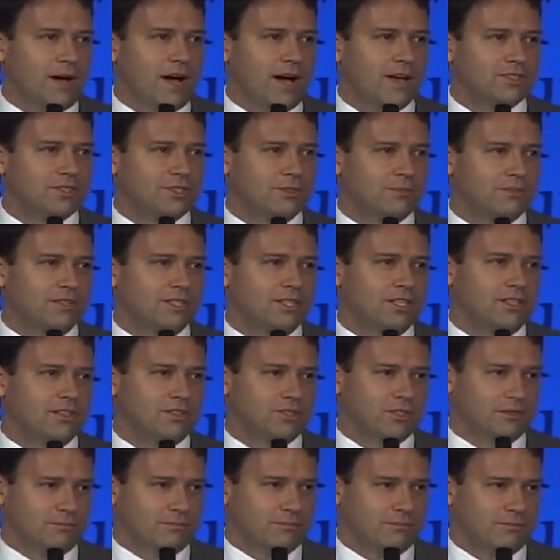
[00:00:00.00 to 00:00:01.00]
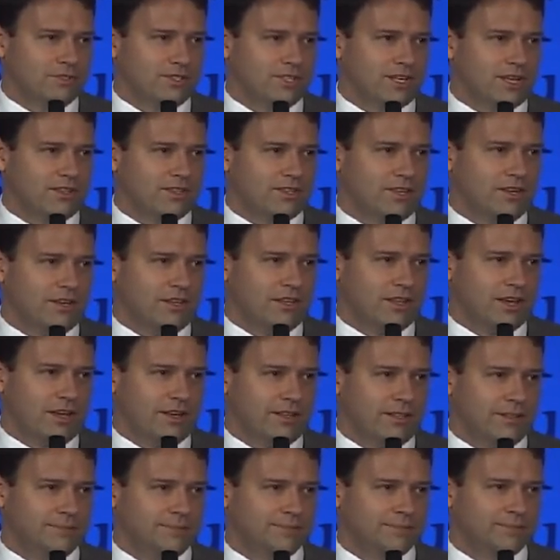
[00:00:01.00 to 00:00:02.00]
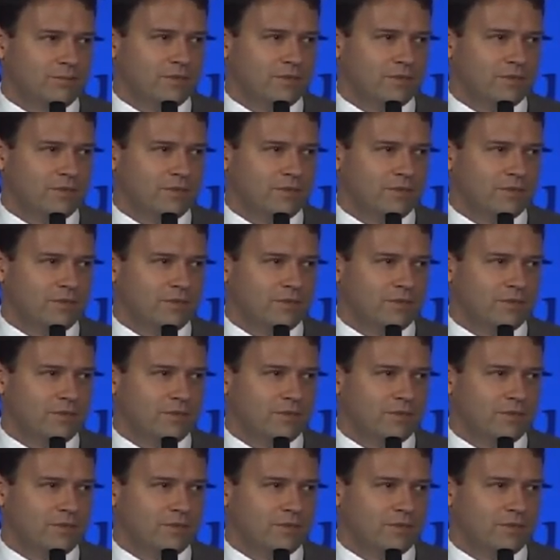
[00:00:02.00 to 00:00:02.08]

Possum Kingdom, South Carolina.